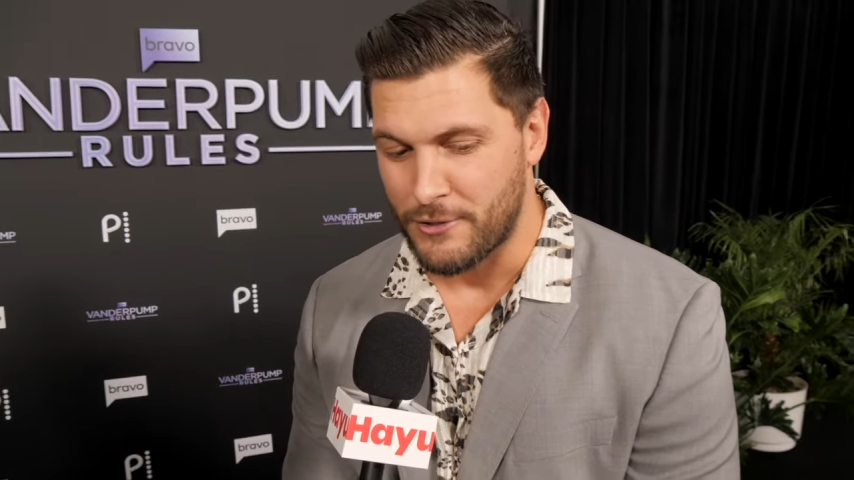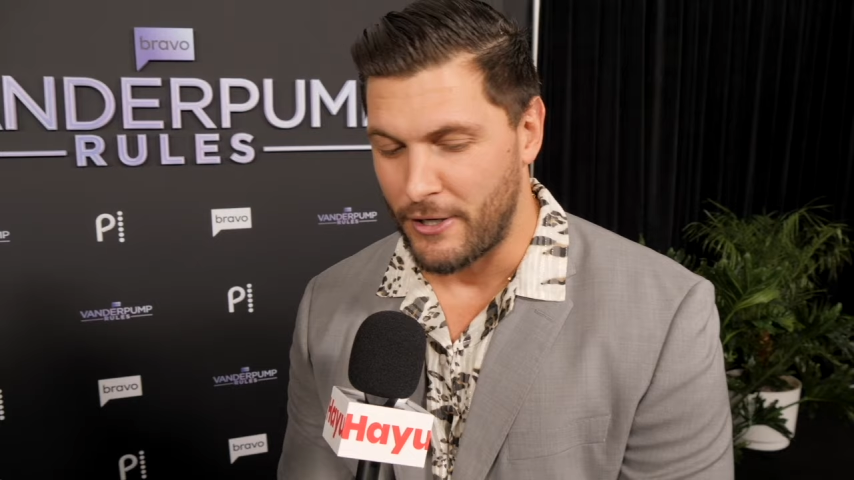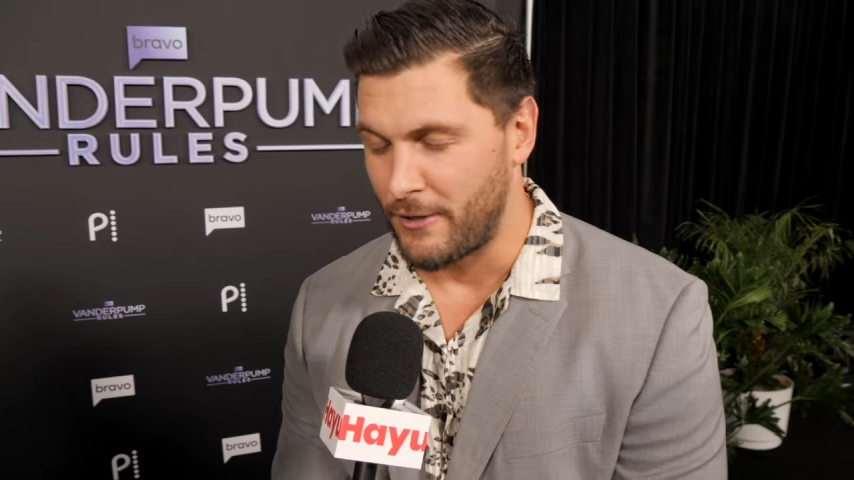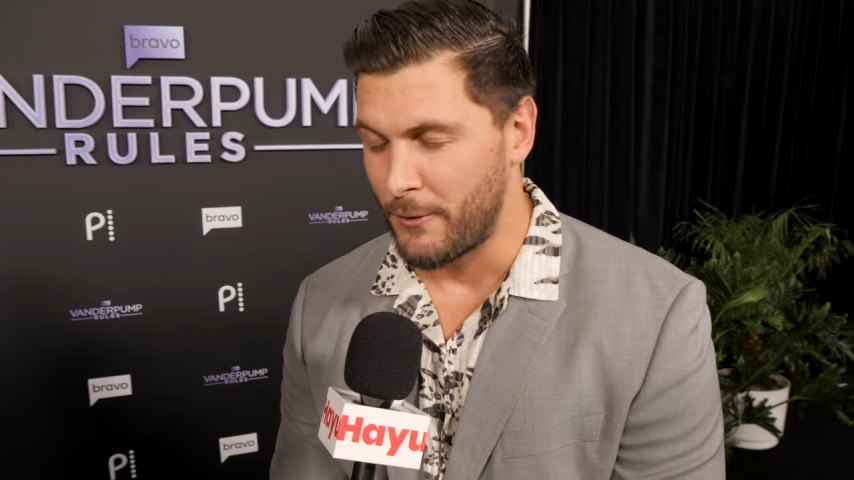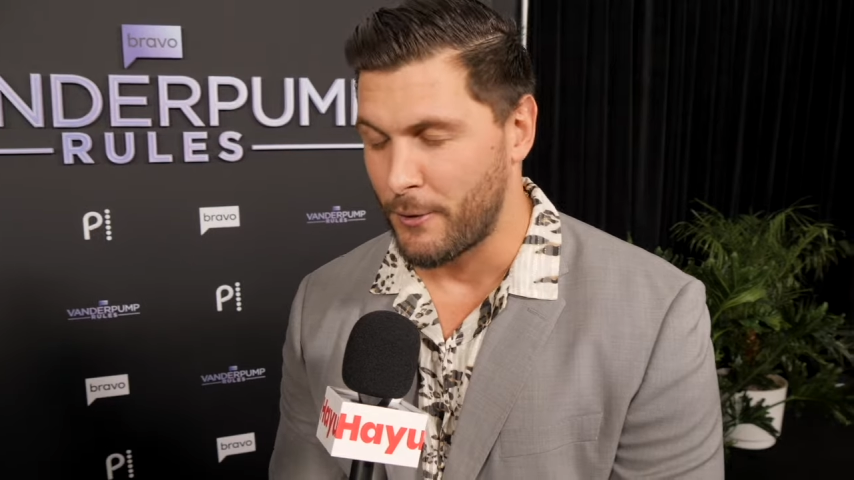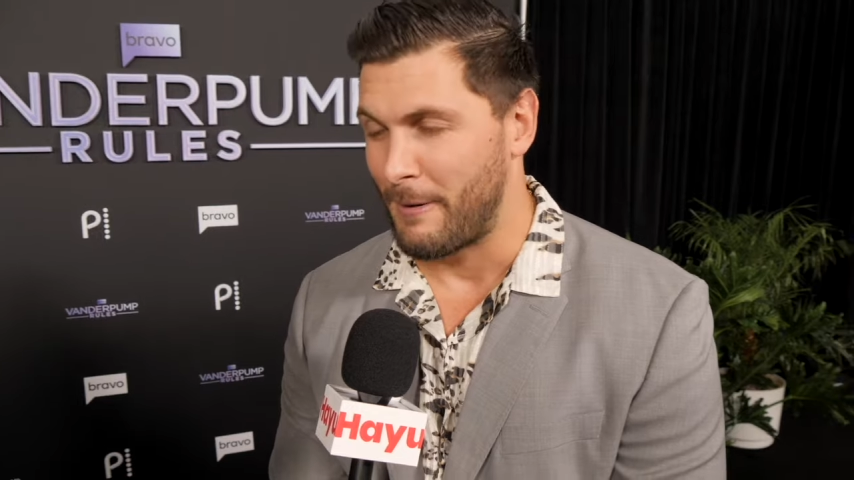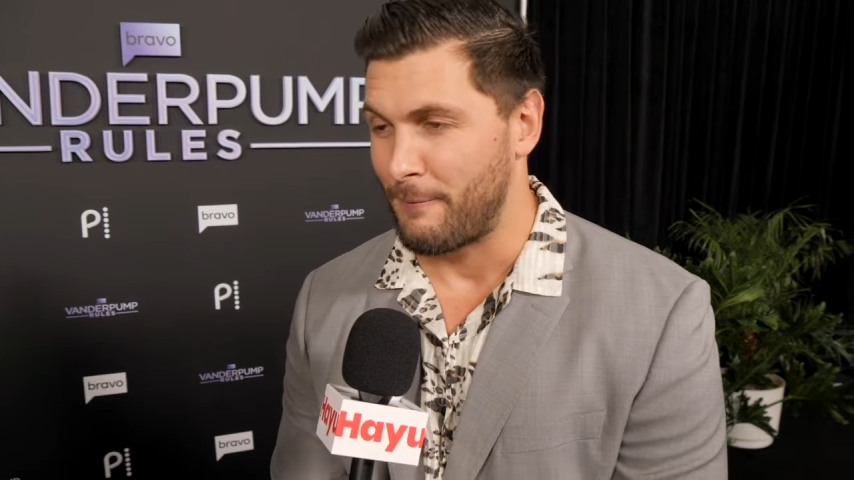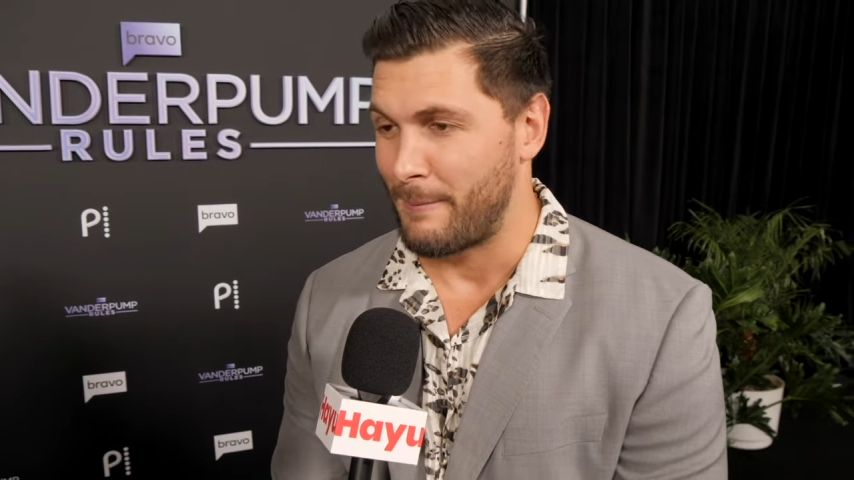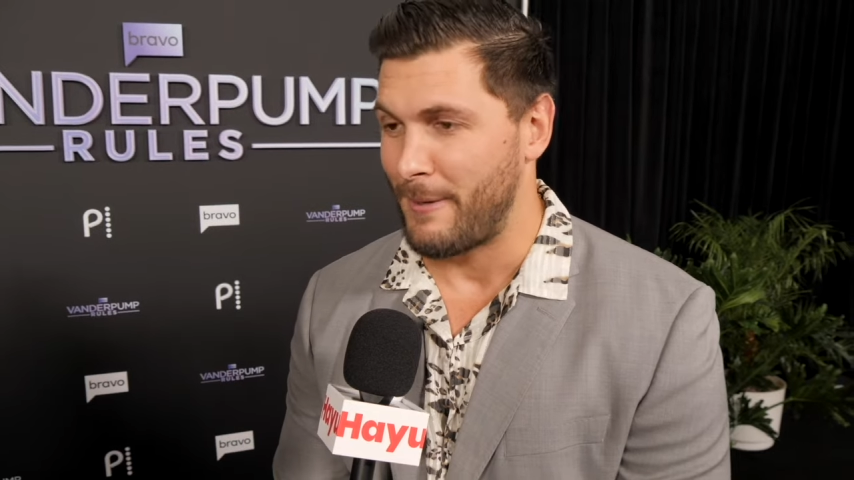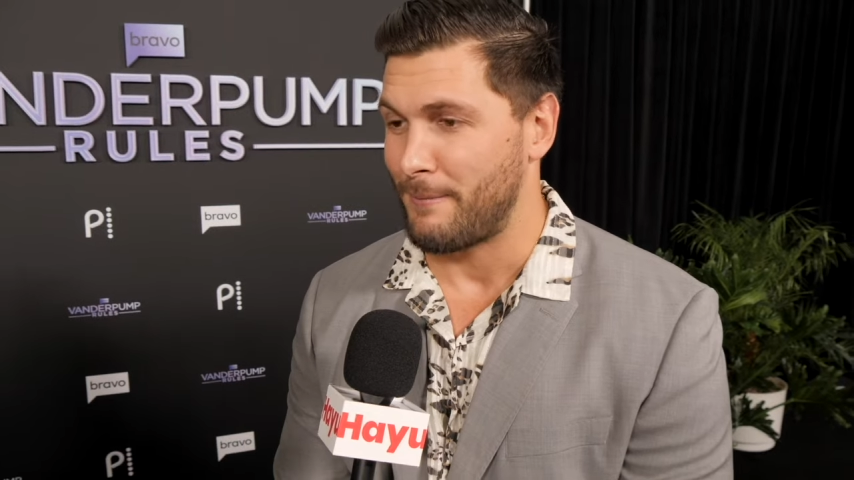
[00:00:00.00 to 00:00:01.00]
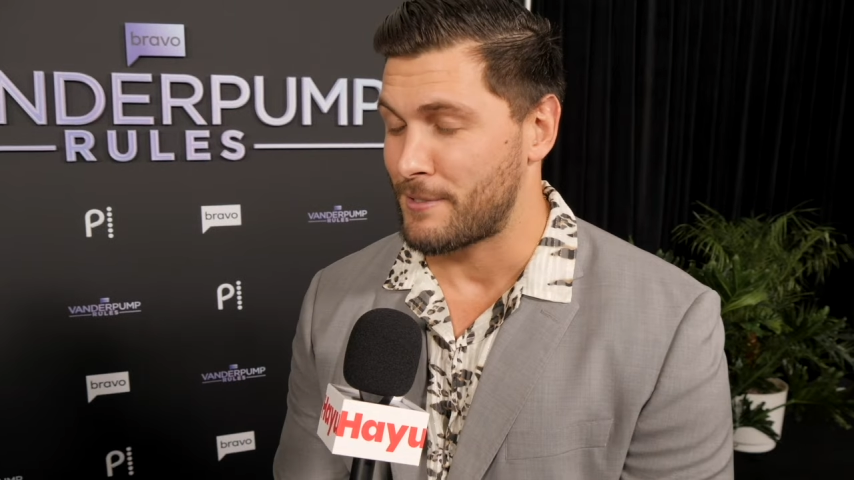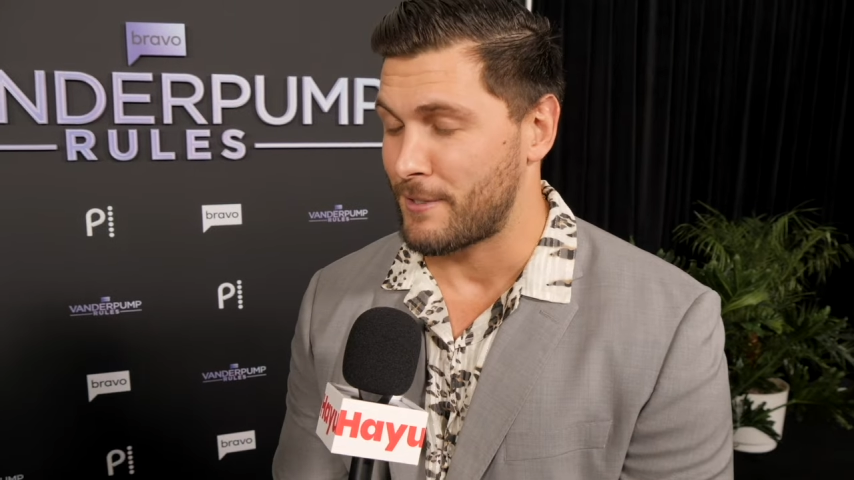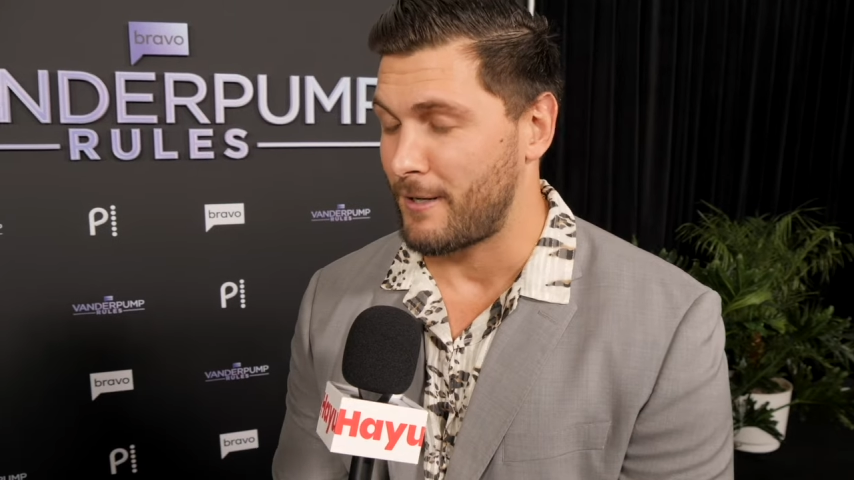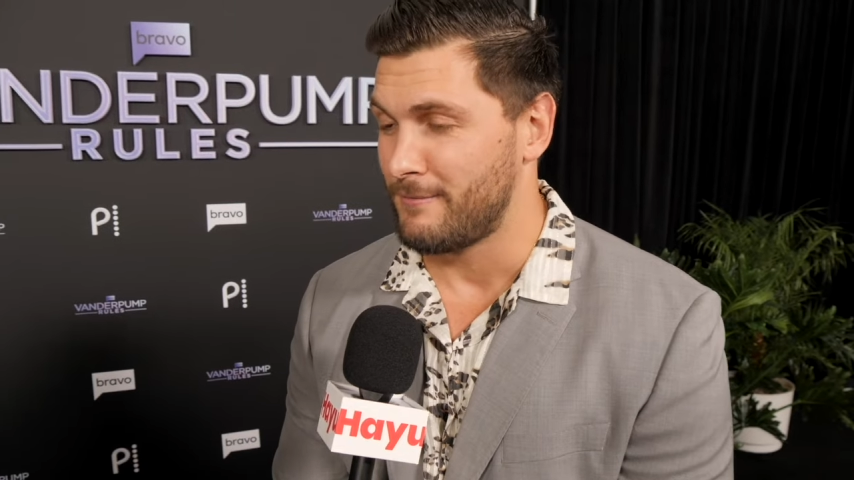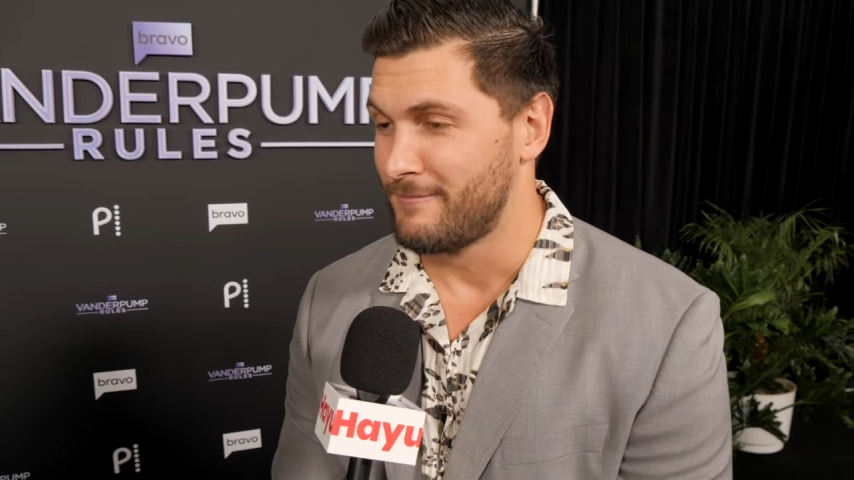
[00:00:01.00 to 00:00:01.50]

trying to hook him up with my babysitter.